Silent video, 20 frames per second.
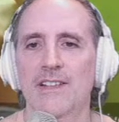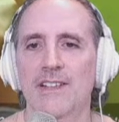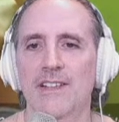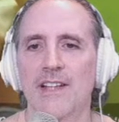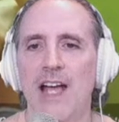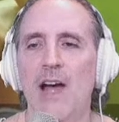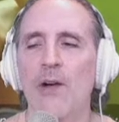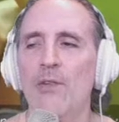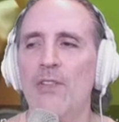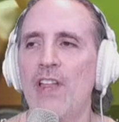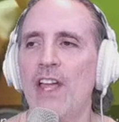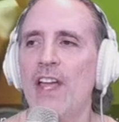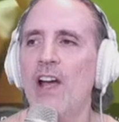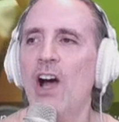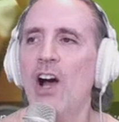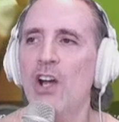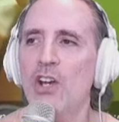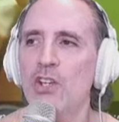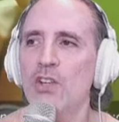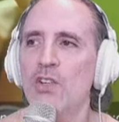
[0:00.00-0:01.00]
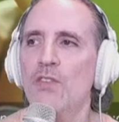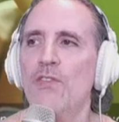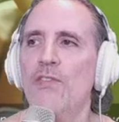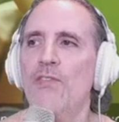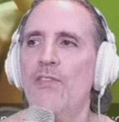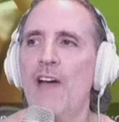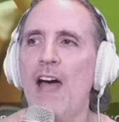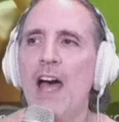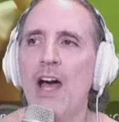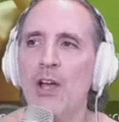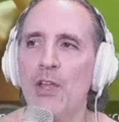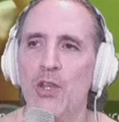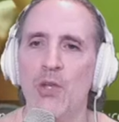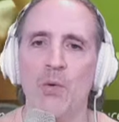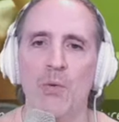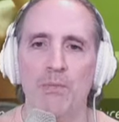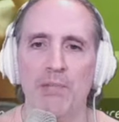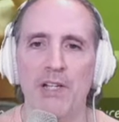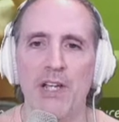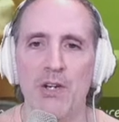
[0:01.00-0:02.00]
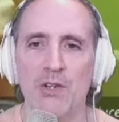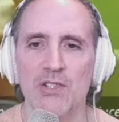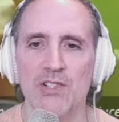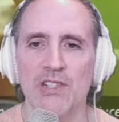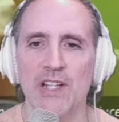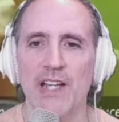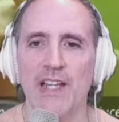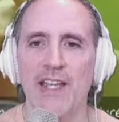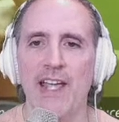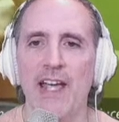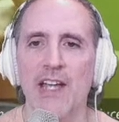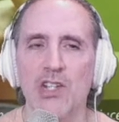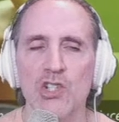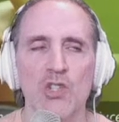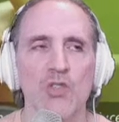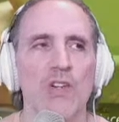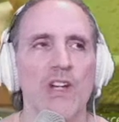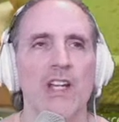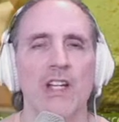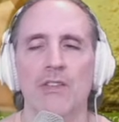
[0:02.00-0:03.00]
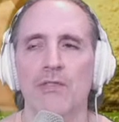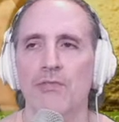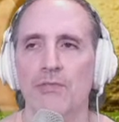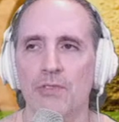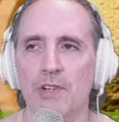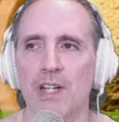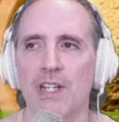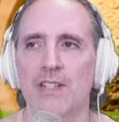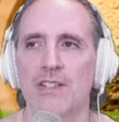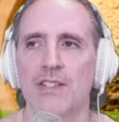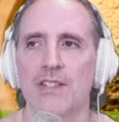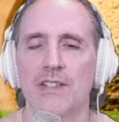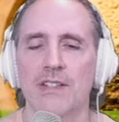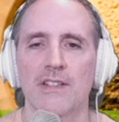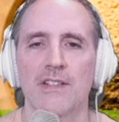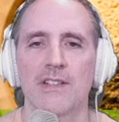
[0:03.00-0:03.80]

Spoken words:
How they undervalue players like Kendrick and Freese.